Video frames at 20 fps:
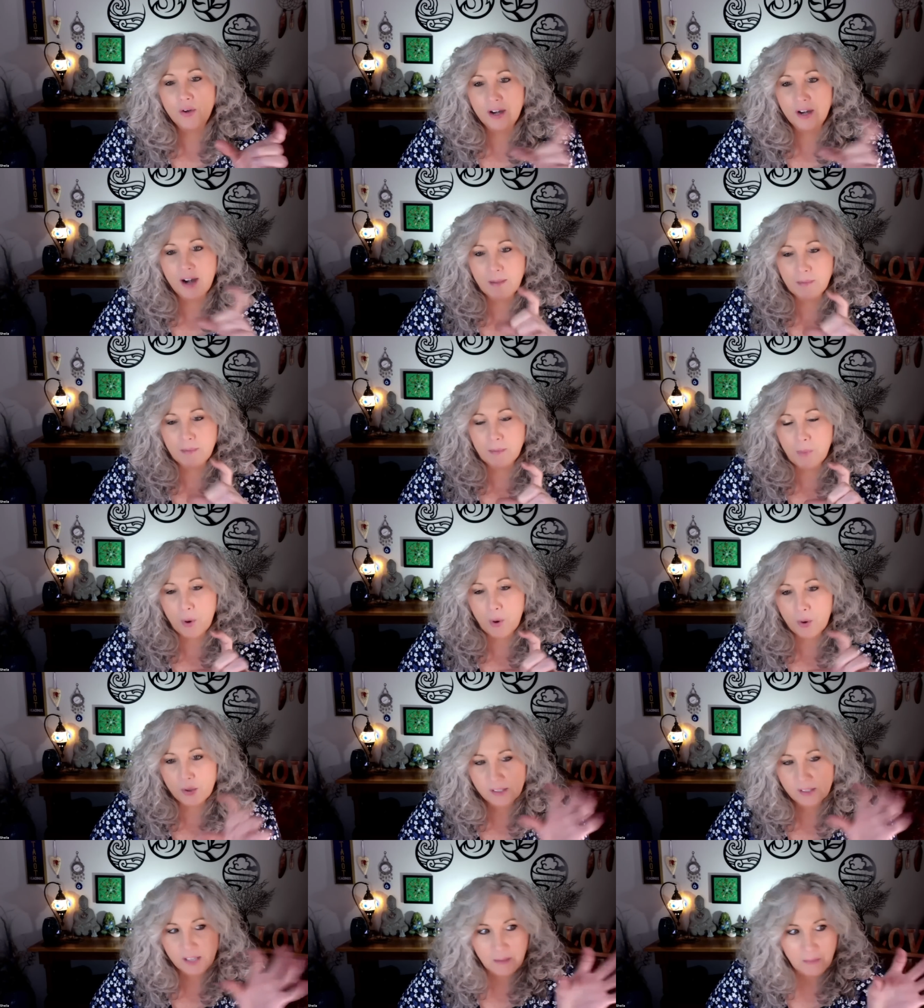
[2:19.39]
And I've been
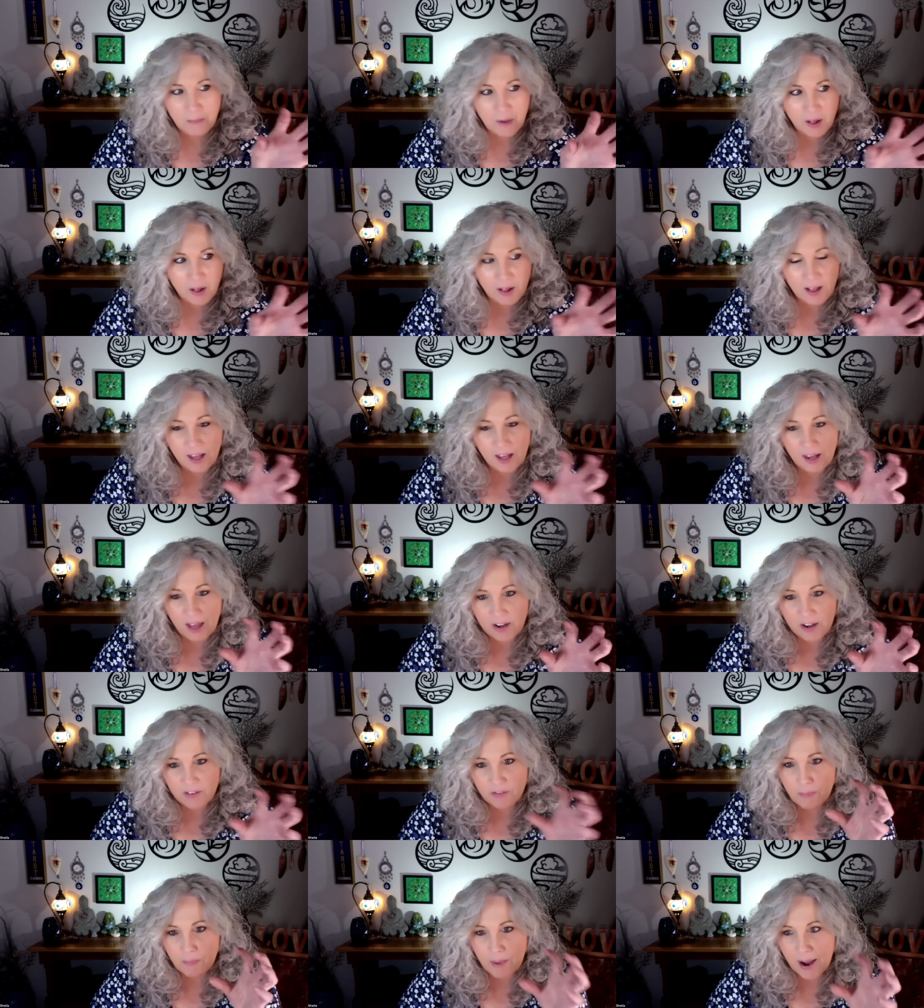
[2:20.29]
posting a lot
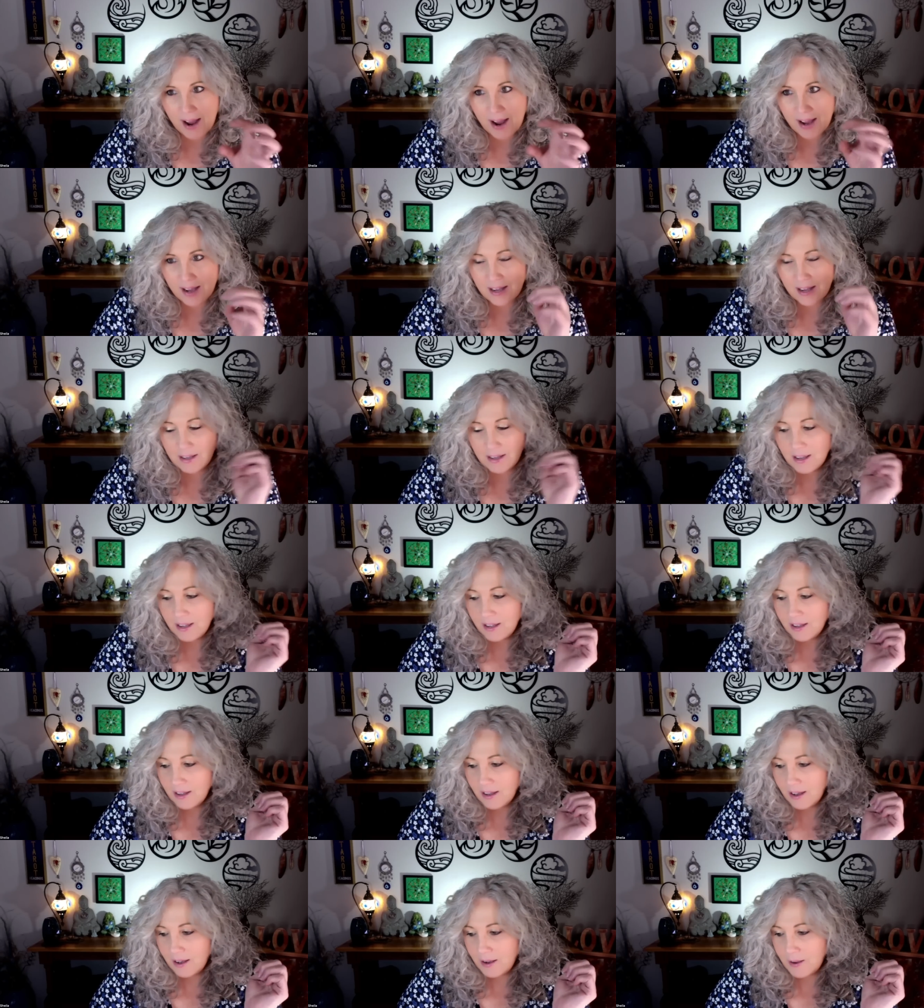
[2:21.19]
of my
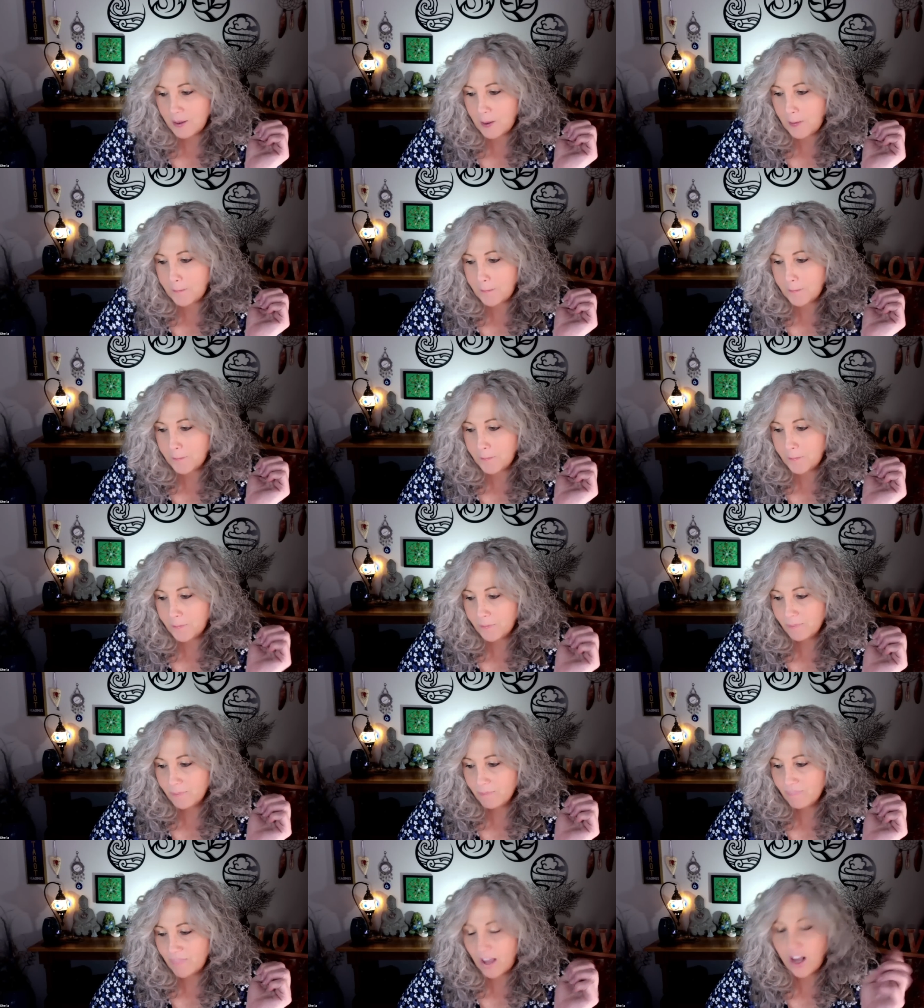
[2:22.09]

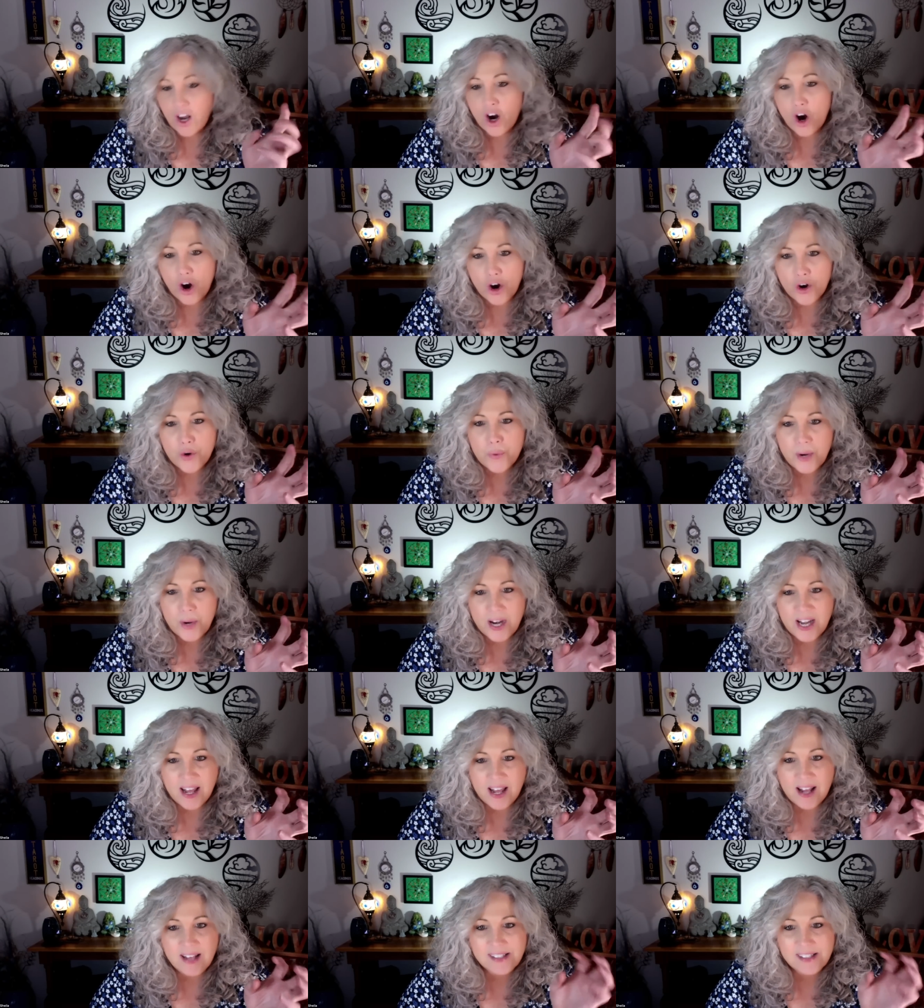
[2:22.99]
card
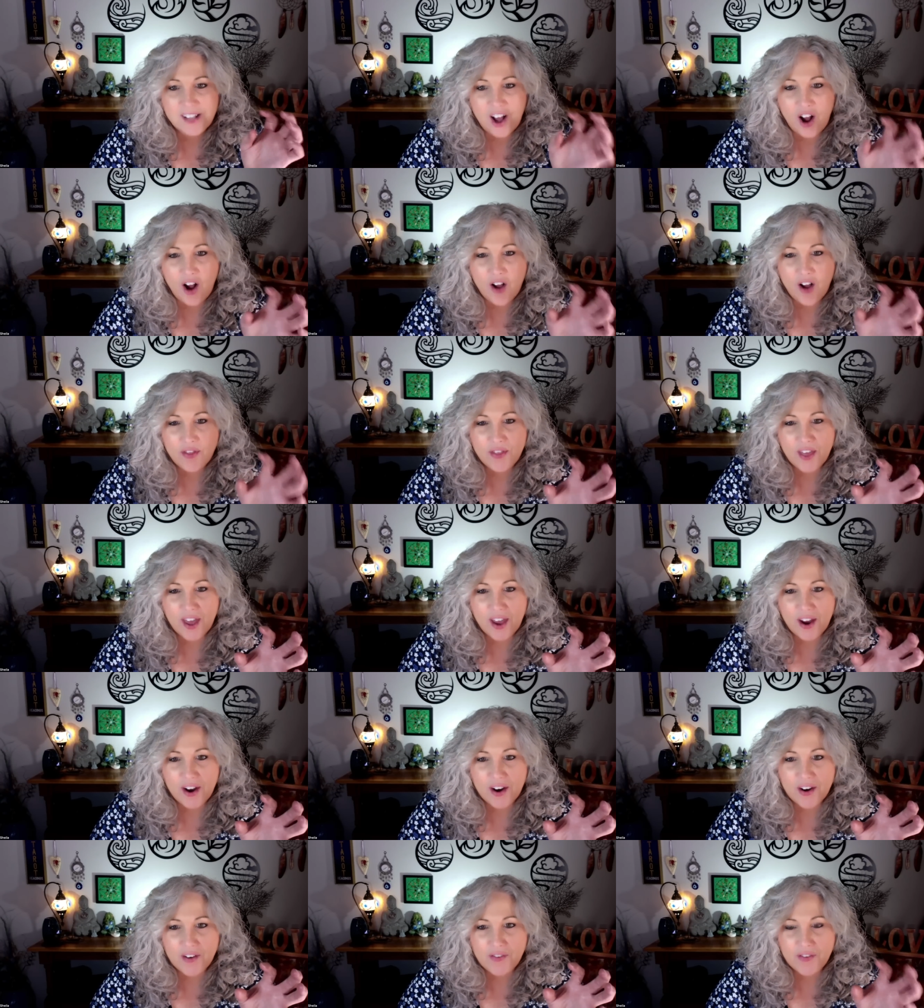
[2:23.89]
readings on
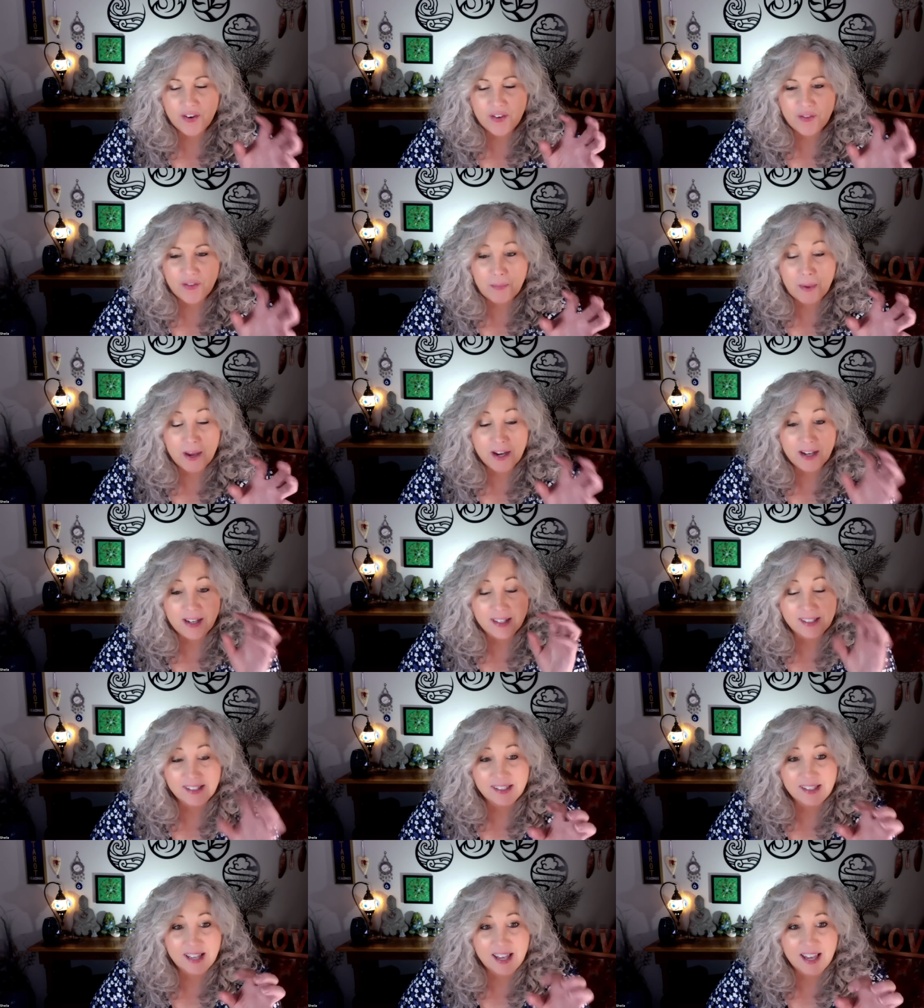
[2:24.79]
there for everybody to
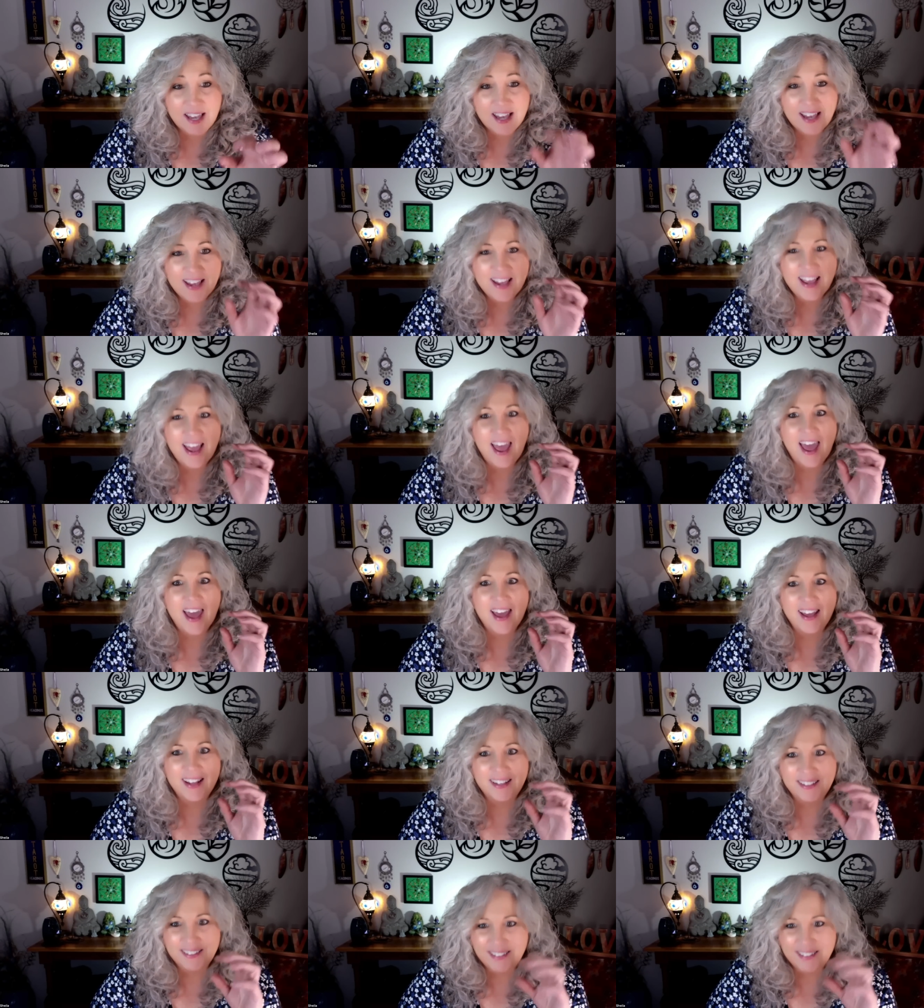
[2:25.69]
see
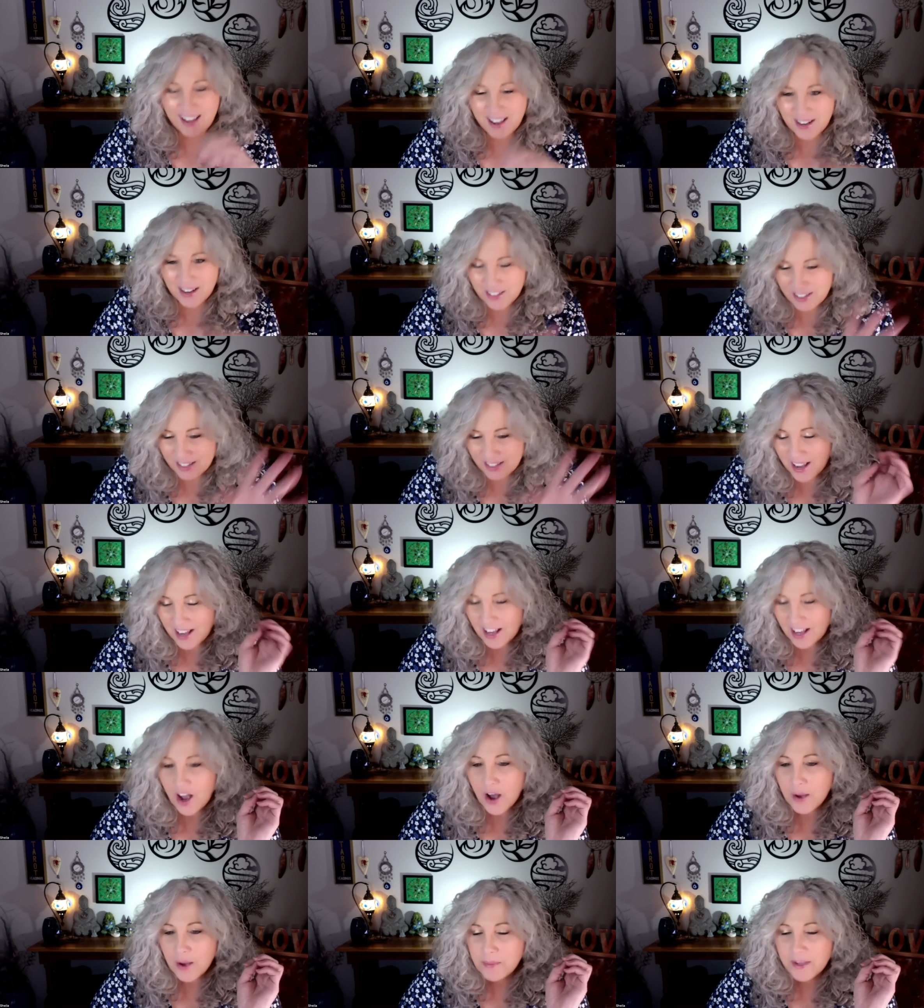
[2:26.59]
and
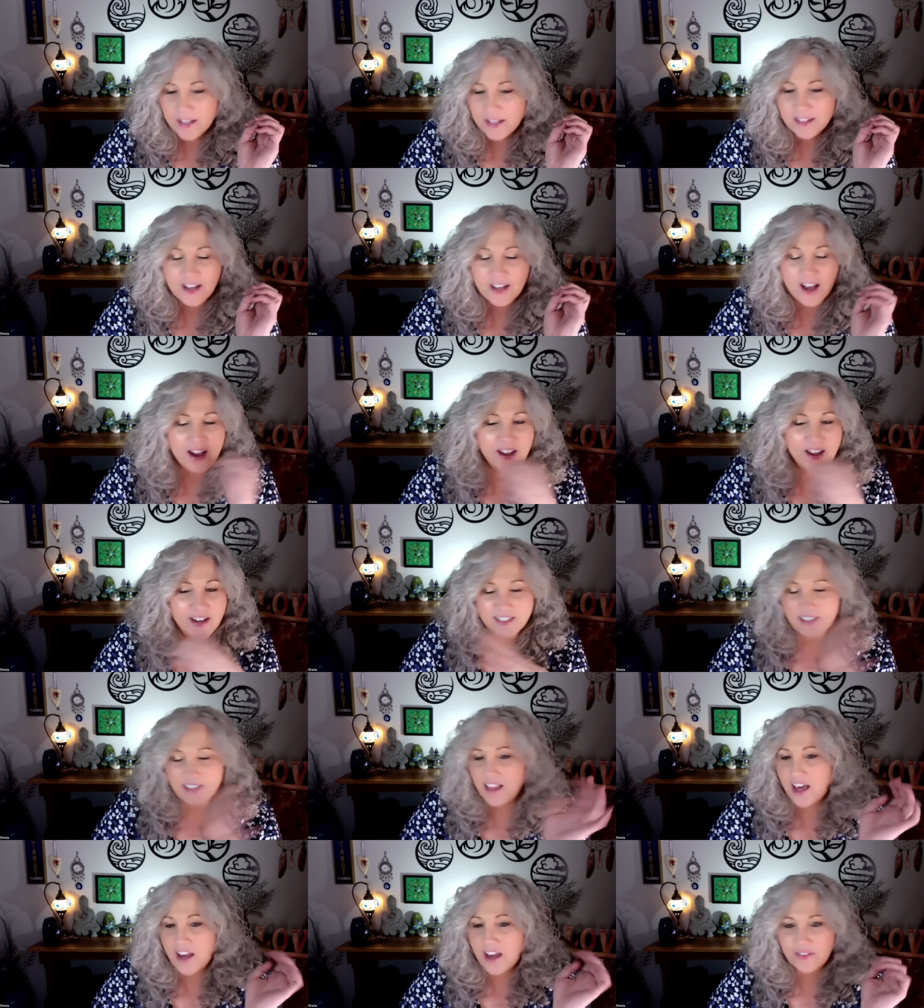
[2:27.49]
comment on. It's a
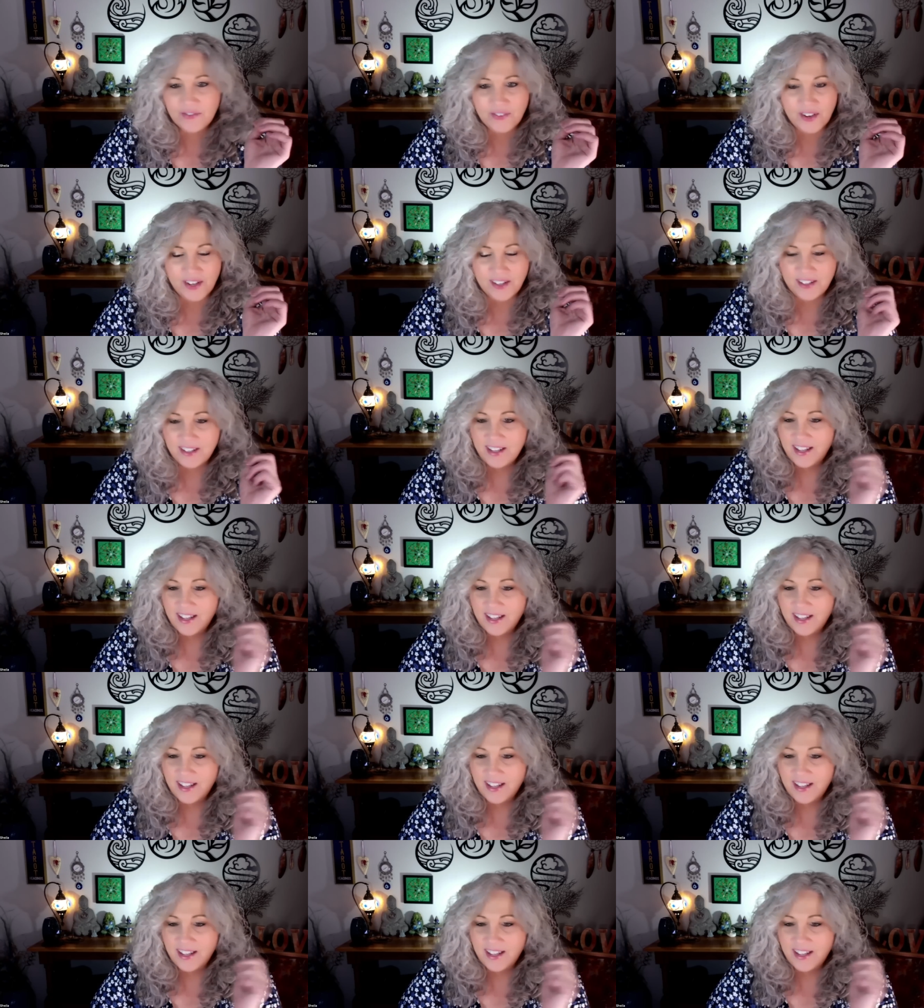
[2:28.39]
lot of fun.